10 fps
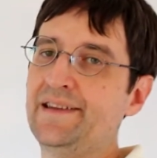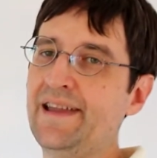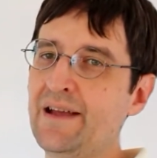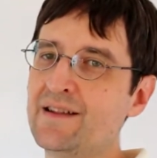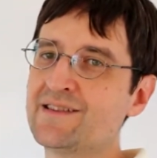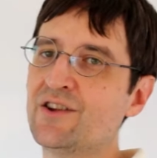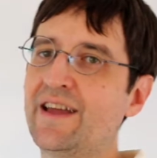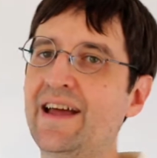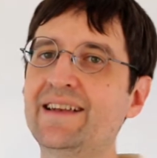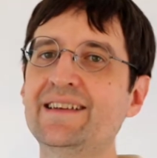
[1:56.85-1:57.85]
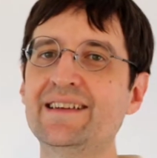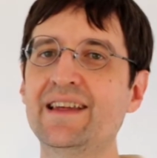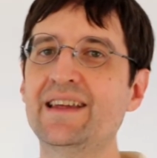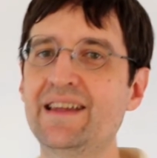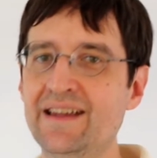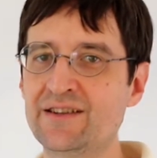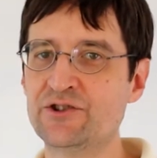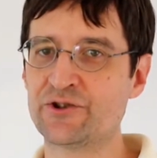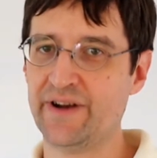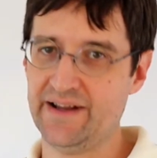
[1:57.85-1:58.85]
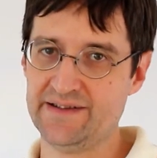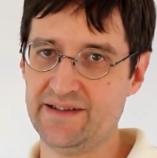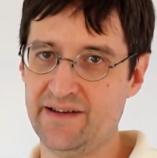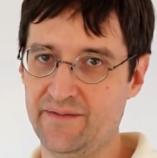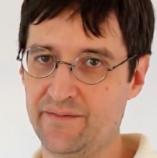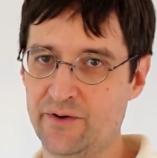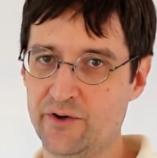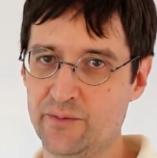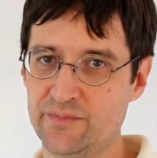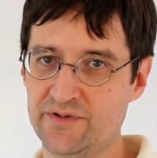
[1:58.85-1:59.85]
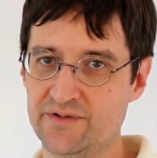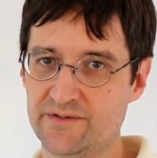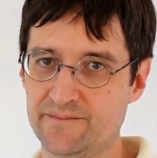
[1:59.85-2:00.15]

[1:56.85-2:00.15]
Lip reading: Now let's look at intransitive verbs.